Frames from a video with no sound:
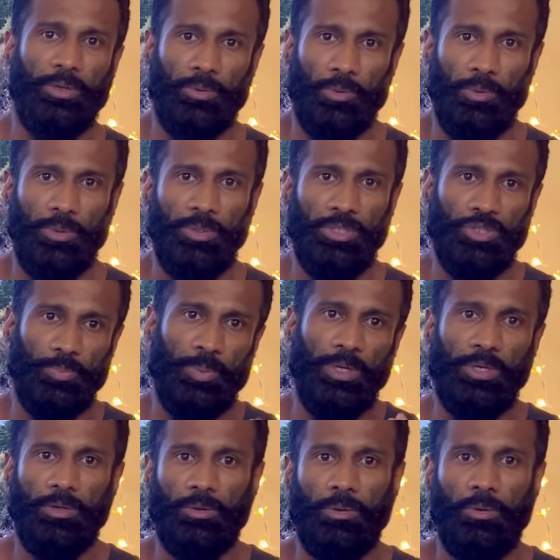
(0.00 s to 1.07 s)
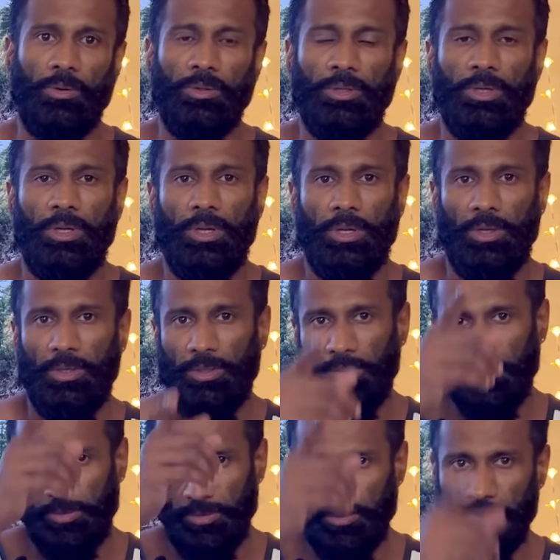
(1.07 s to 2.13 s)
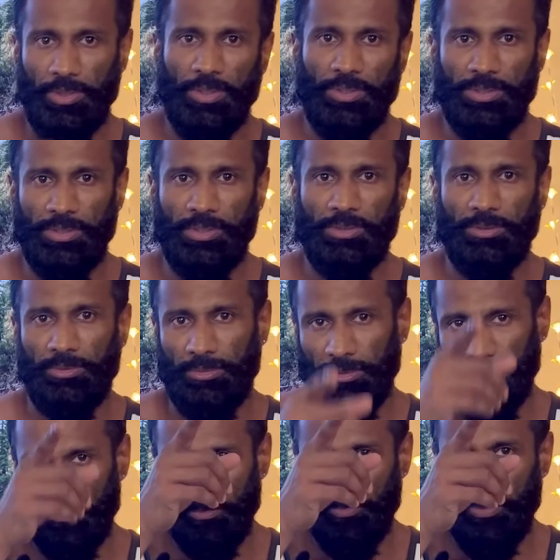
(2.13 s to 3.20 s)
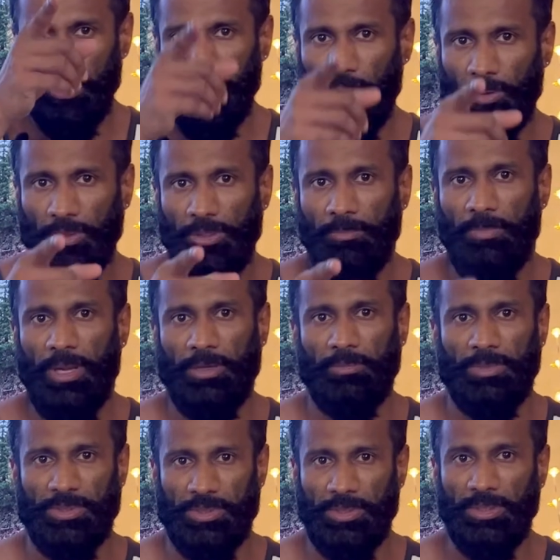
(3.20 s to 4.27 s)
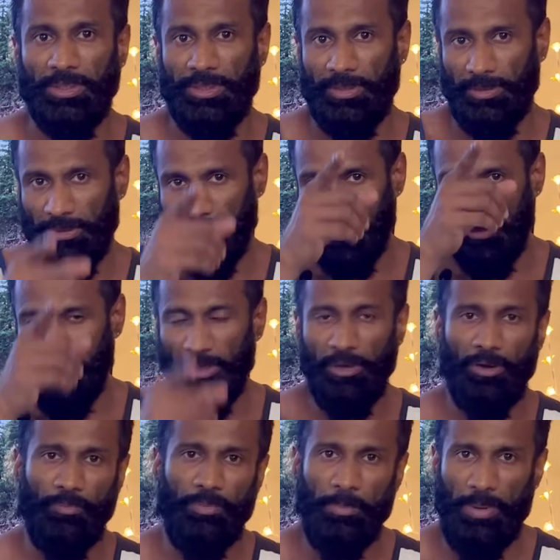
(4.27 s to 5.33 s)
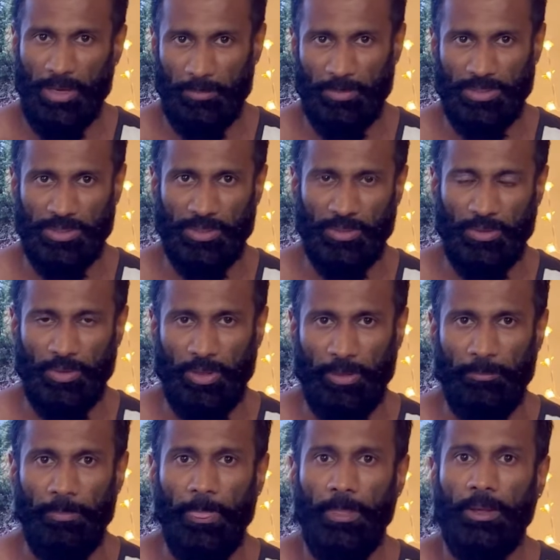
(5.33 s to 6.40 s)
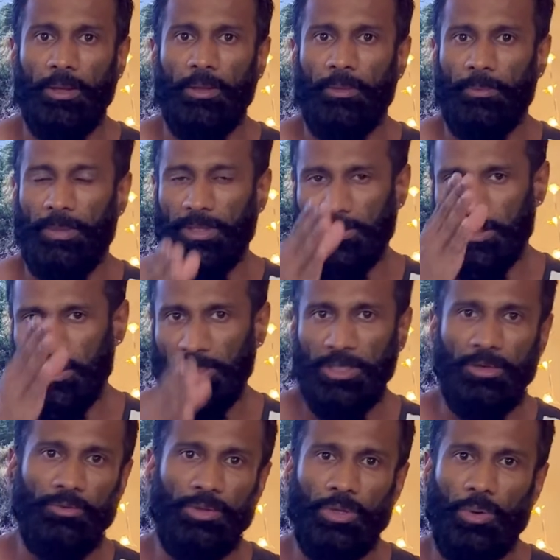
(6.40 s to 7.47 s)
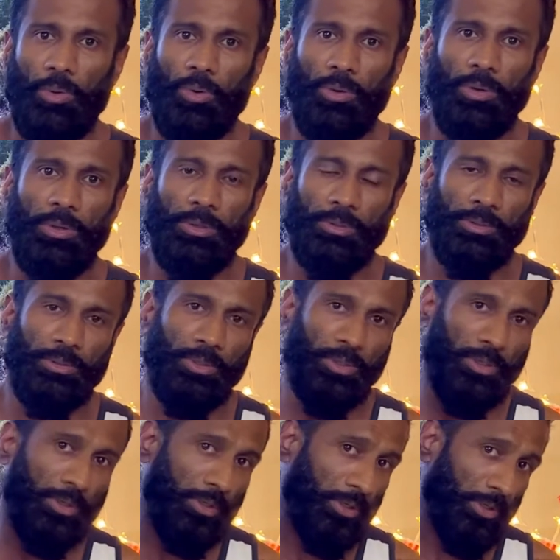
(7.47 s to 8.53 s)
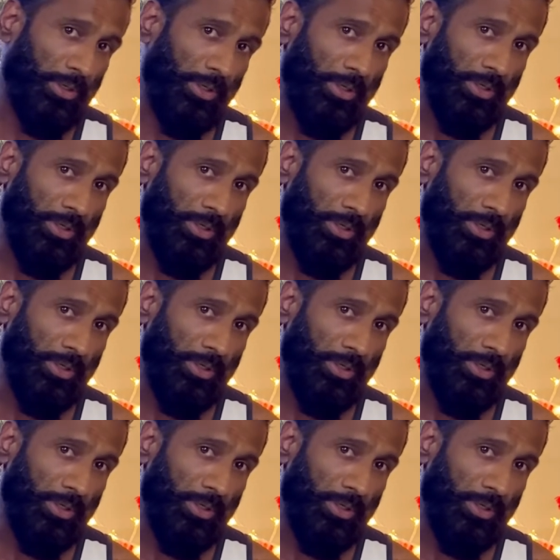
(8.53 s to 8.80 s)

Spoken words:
cord just being on the back muscle, the middle of the back muscle. Okay, that area we call, uh,